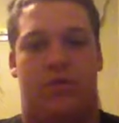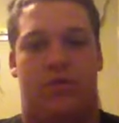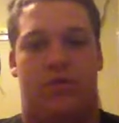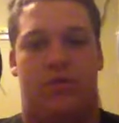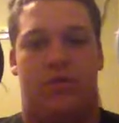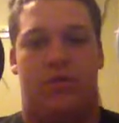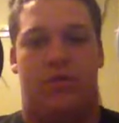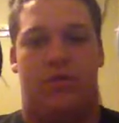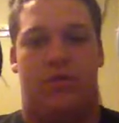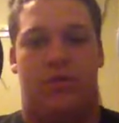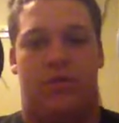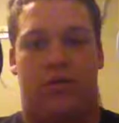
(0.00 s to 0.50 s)

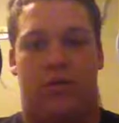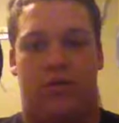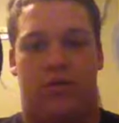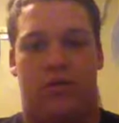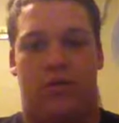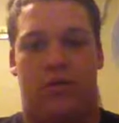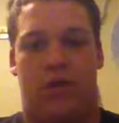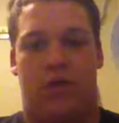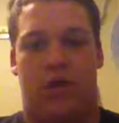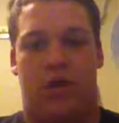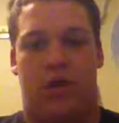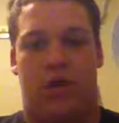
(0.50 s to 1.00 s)
So I just
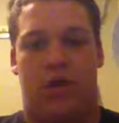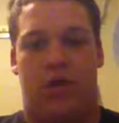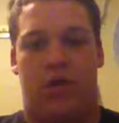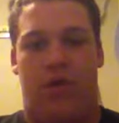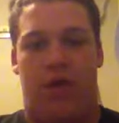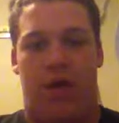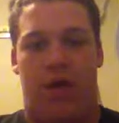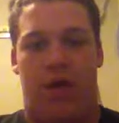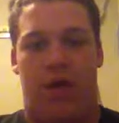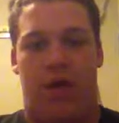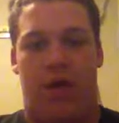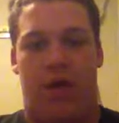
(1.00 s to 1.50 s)
wanted to do
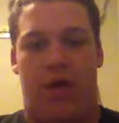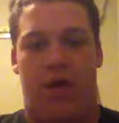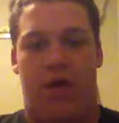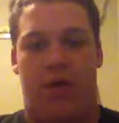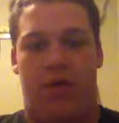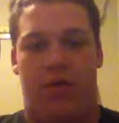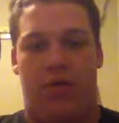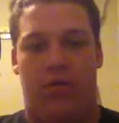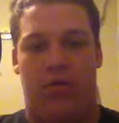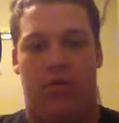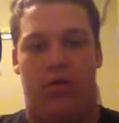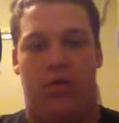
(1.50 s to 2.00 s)
that now.
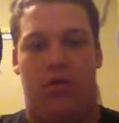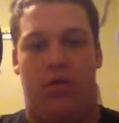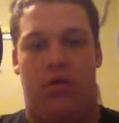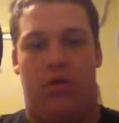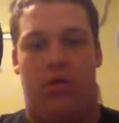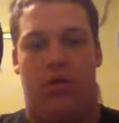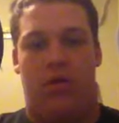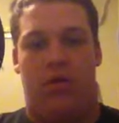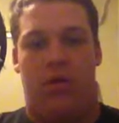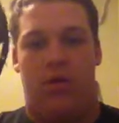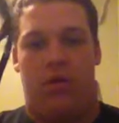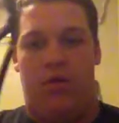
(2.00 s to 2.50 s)

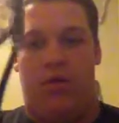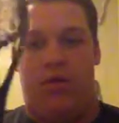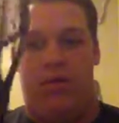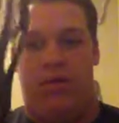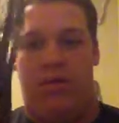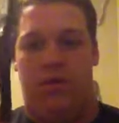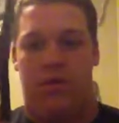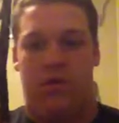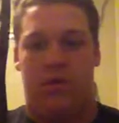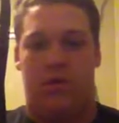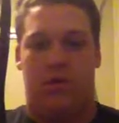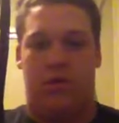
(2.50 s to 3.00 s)

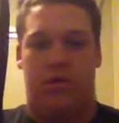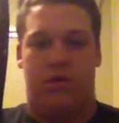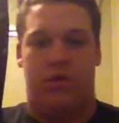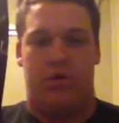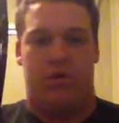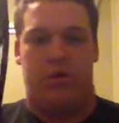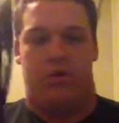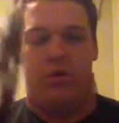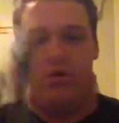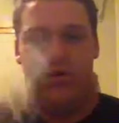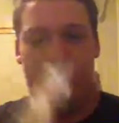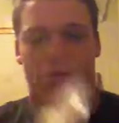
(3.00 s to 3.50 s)
First, I'll
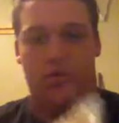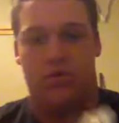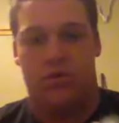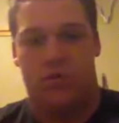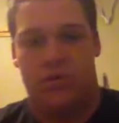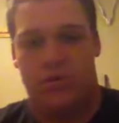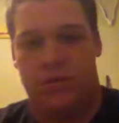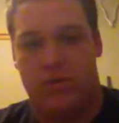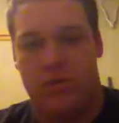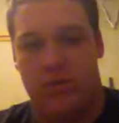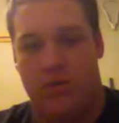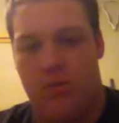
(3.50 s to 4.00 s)
do the
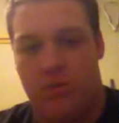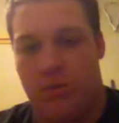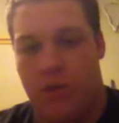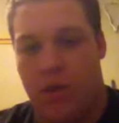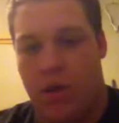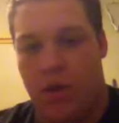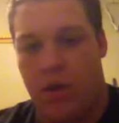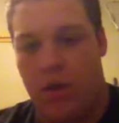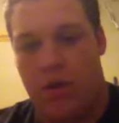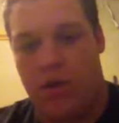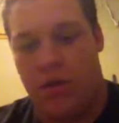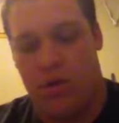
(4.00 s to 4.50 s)

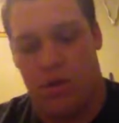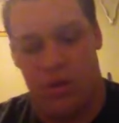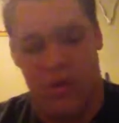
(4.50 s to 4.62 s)
Superpower.